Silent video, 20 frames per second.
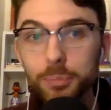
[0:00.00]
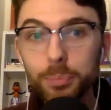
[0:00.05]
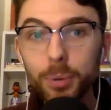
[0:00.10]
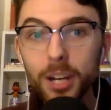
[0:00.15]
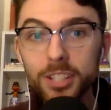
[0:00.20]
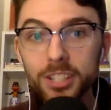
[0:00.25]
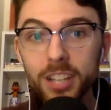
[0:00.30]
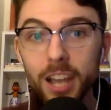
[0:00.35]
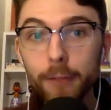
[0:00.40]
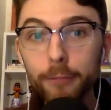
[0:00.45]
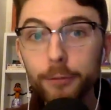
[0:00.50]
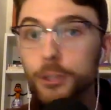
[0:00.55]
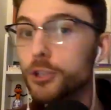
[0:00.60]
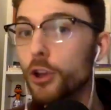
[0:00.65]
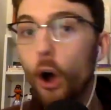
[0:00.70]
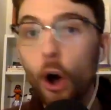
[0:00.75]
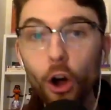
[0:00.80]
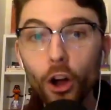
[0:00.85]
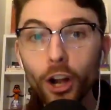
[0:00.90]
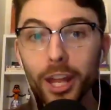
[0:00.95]
press conference
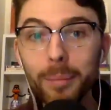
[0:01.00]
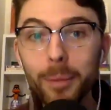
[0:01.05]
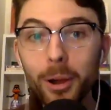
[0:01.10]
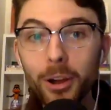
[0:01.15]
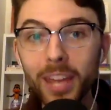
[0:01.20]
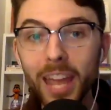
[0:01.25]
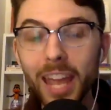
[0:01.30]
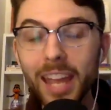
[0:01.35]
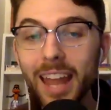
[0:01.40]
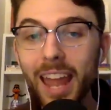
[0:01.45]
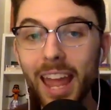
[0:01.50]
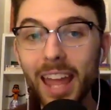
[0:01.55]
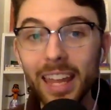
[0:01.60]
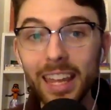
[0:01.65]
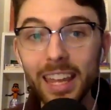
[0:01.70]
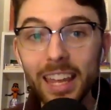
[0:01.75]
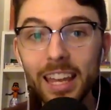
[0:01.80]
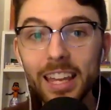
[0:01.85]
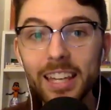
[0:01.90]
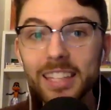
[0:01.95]
on MLK Day.